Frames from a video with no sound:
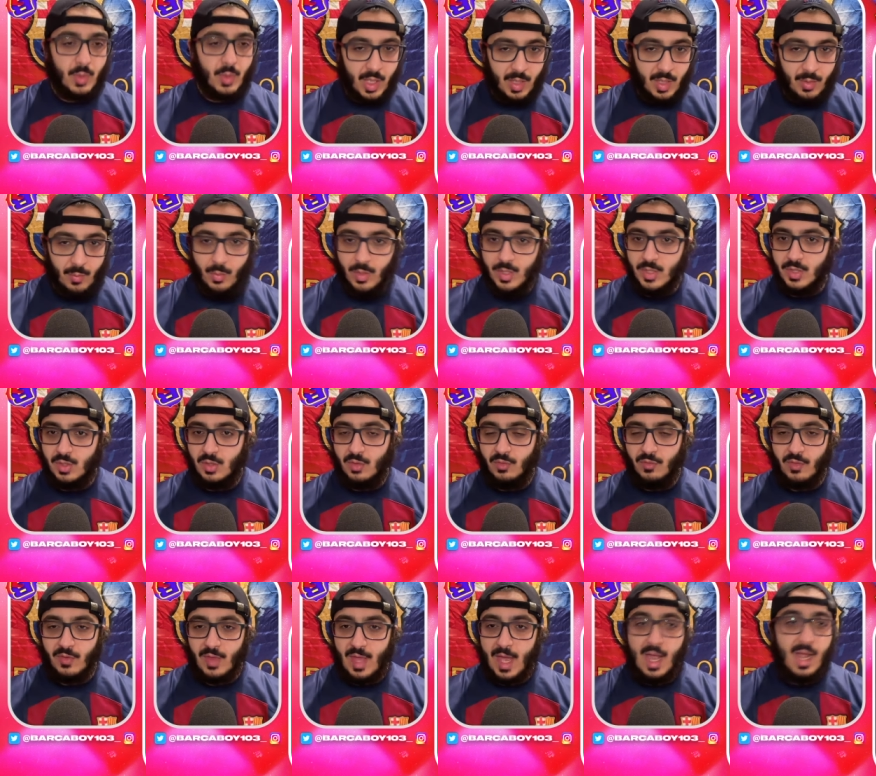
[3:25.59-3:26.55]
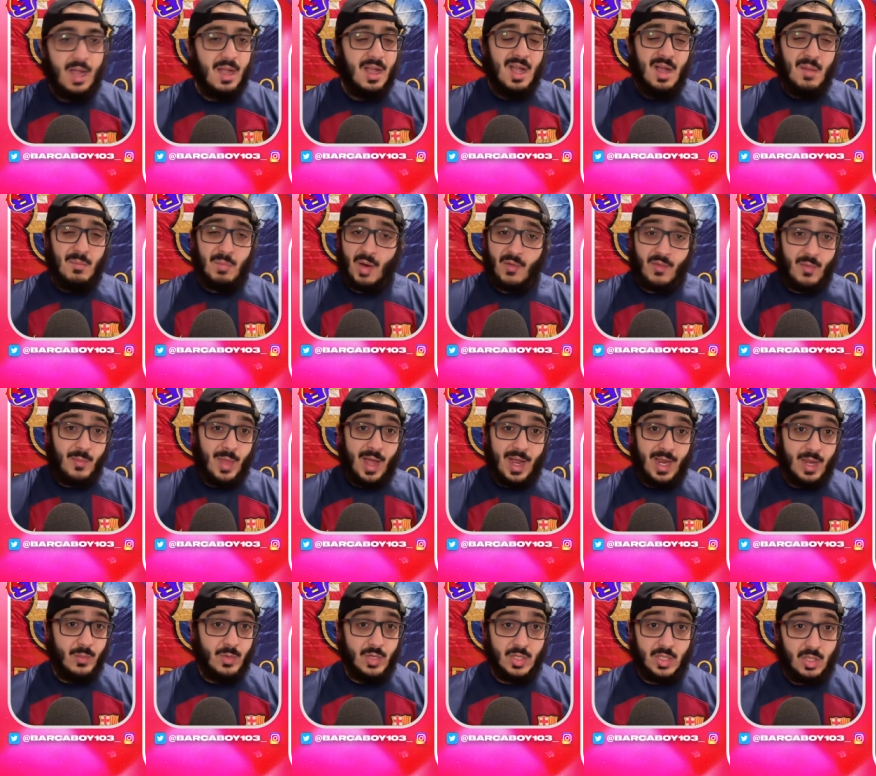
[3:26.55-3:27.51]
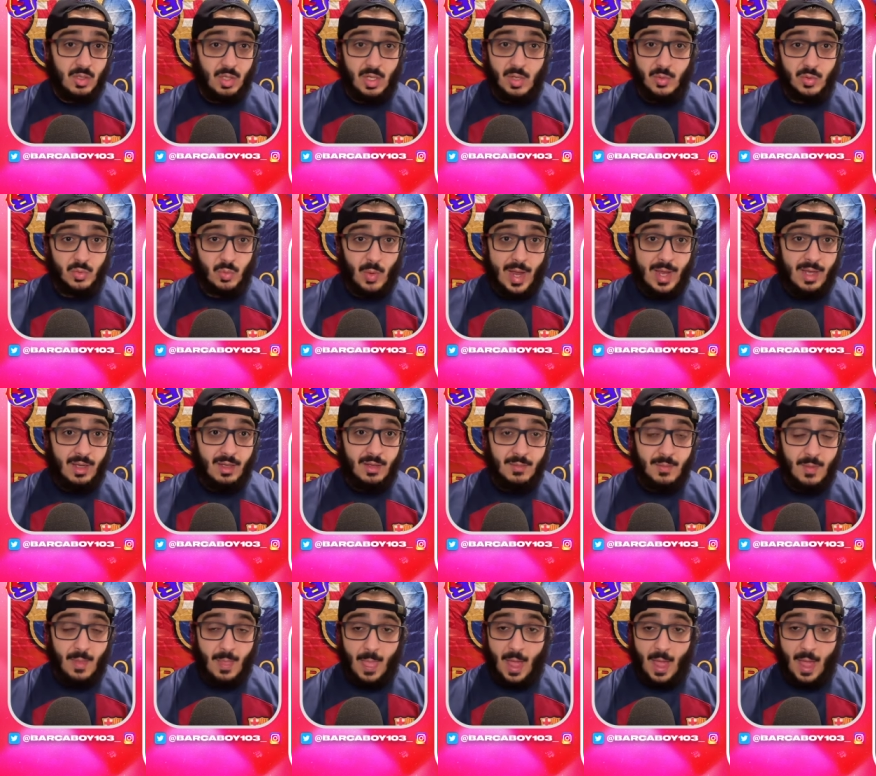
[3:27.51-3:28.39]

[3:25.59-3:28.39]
Credit where it's due for that. Apart from that, he was he was wank.